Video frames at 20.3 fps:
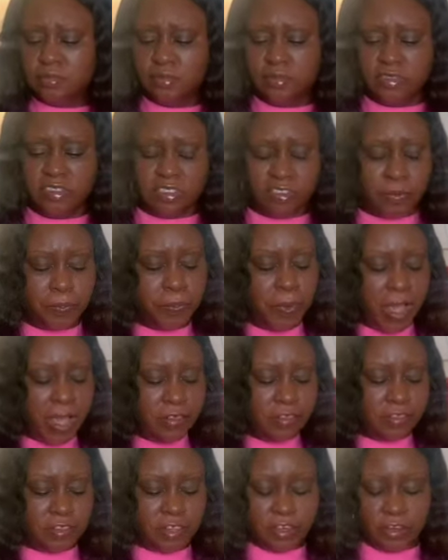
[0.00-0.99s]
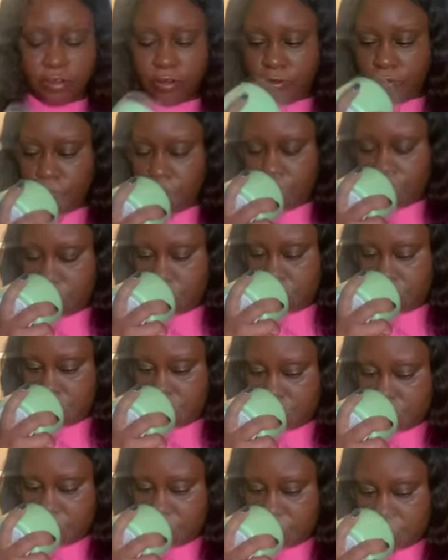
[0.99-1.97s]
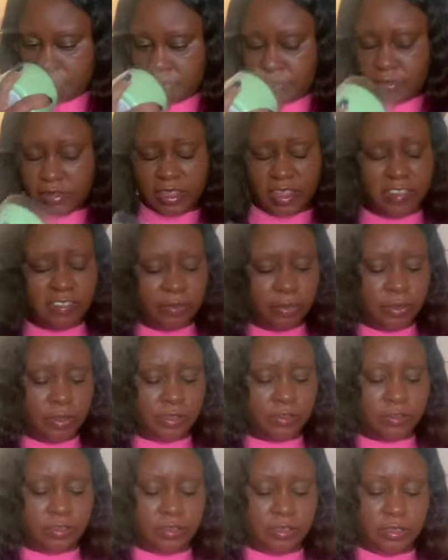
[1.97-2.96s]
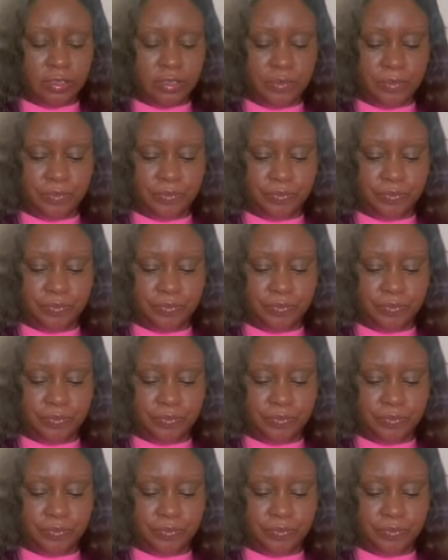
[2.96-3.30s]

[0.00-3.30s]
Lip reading: spicy note with it. That smells good.